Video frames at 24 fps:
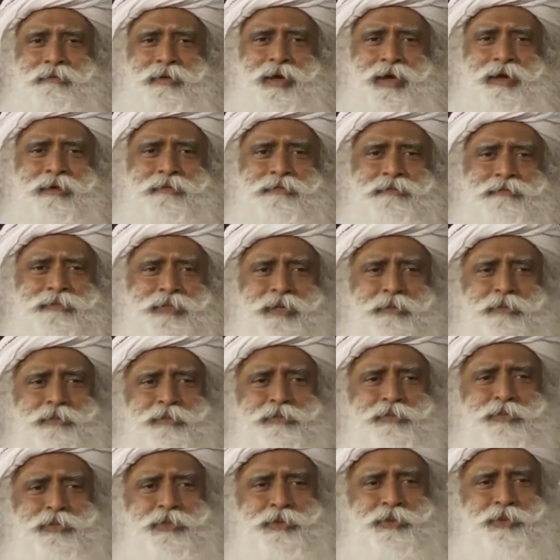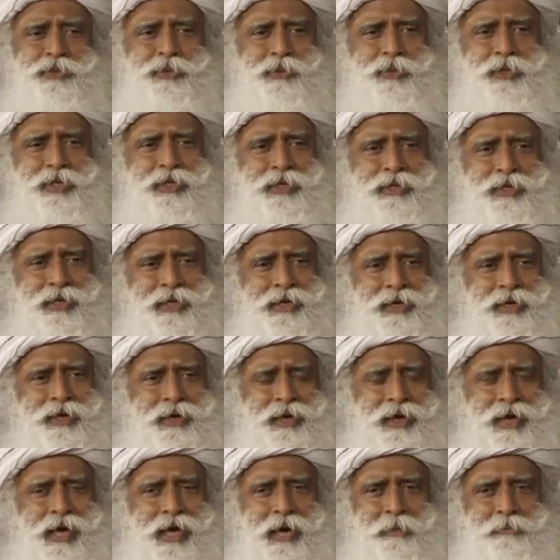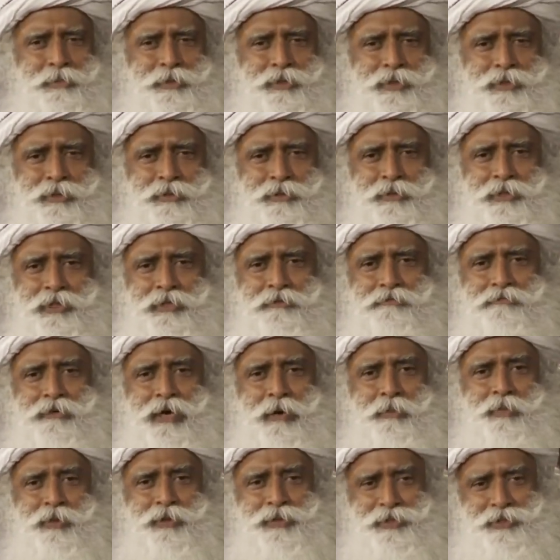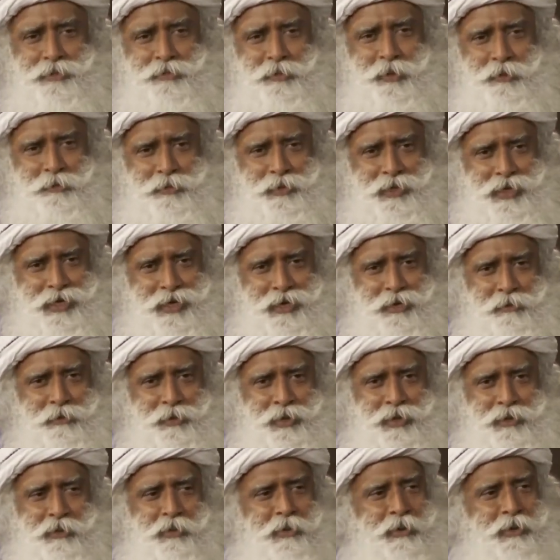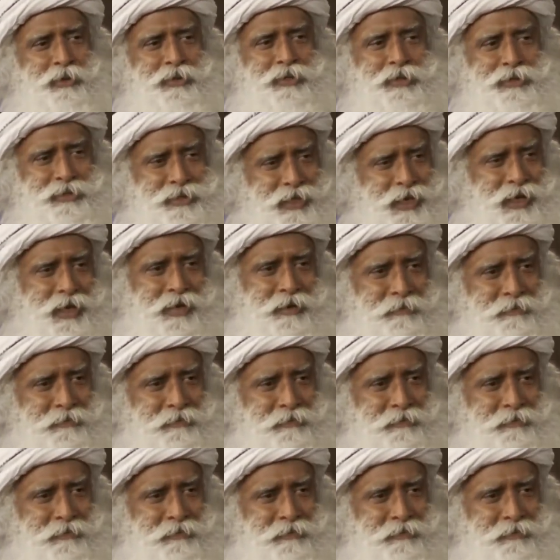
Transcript: I have some truly, absolutely fabulous people around me all the time.